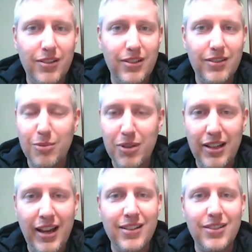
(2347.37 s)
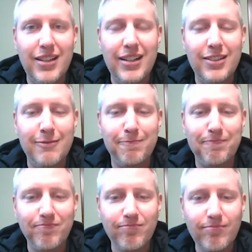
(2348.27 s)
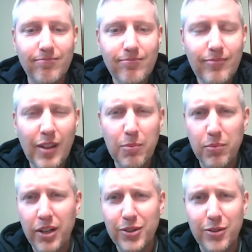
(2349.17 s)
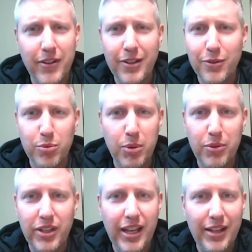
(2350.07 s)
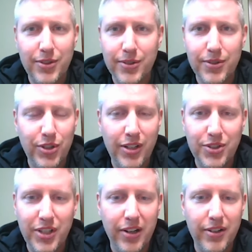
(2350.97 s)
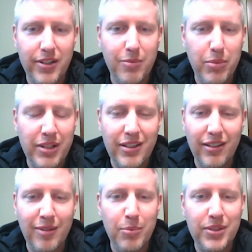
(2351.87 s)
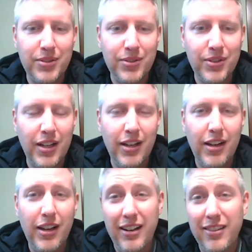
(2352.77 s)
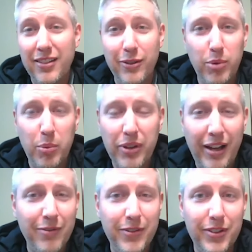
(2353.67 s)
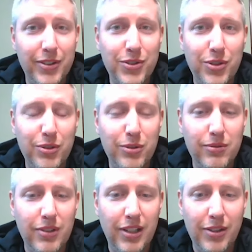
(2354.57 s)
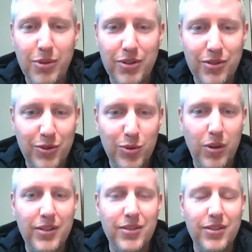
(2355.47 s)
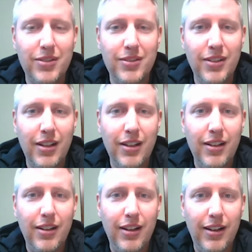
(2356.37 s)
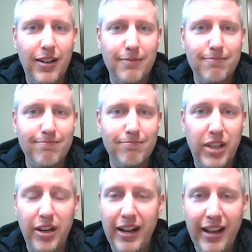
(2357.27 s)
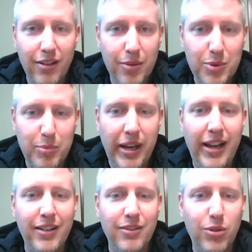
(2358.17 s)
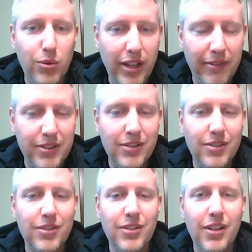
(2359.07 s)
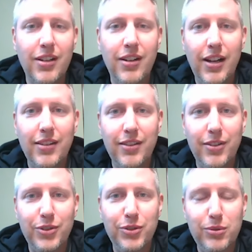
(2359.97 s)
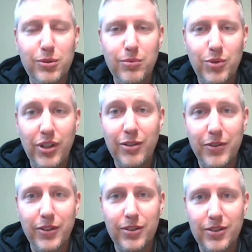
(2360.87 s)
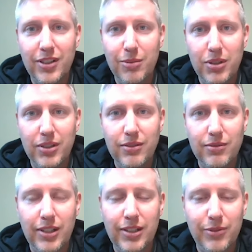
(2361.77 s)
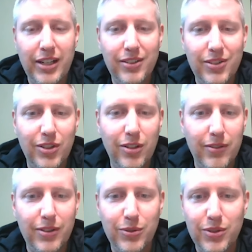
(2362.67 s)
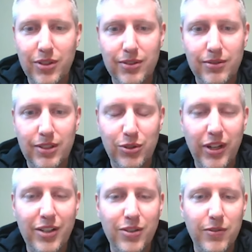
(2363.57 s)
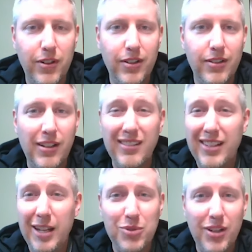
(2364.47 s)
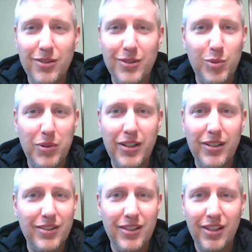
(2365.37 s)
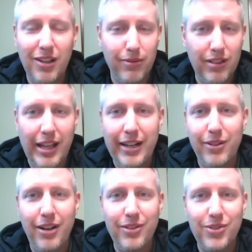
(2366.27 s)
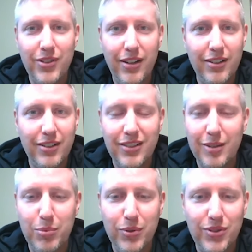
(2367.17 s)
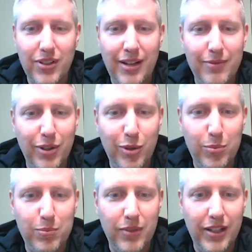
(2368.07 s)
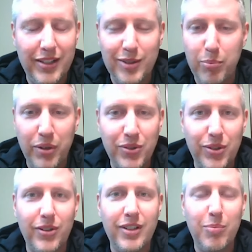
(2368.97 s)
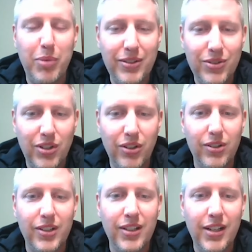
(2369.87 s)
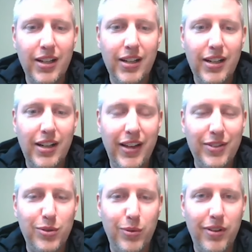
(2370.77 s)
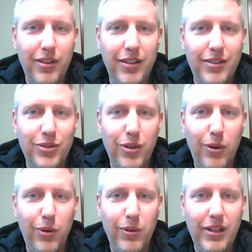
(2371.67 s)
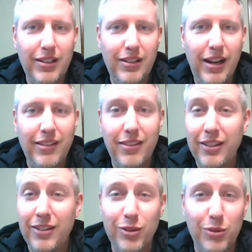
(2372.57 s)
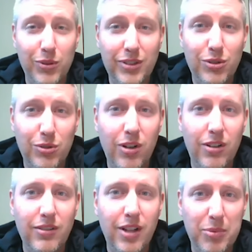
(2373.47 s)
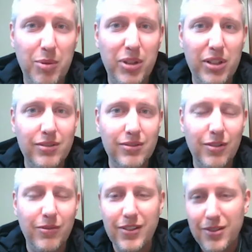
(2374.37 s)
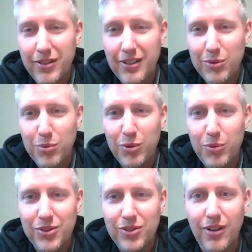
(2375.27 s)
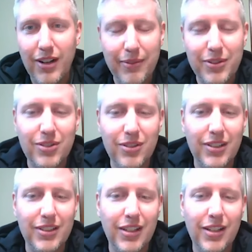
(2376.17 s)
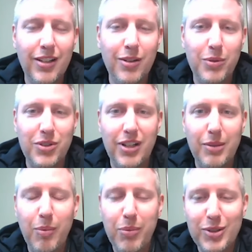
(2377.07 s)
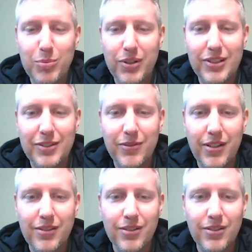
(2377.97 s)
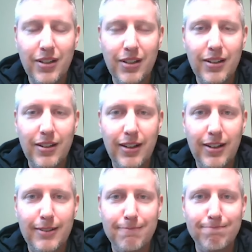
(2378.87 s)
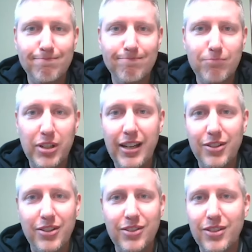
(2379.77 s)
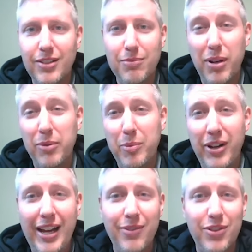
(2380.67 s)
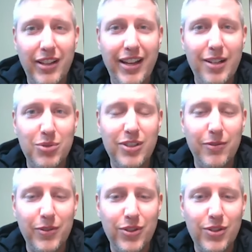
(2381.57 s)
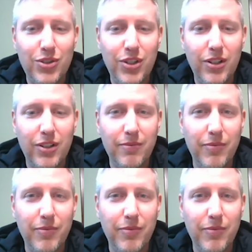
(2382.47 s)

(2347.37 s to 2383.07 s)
He's going to be the guy at second. Husker fans will remember the catchers, Josh Caron and Ben Columbus. And I think they'll remember the outfielders too. You mentioned Swanson, Garrett Englund's back, Cole Evans. And then their new center fielder is going to be Riley Silva, who's a transfer, game-changing speed. He's going to cover a lot of ground in center. He's going to push the envelope as a bunter and a base stealer and that sort of thing. So I think they're really strong up the middle defensively. That's where you want to start, obviously, when you're talking about baseball defense. But yeah, you're going to see probably about half the lineups different this year.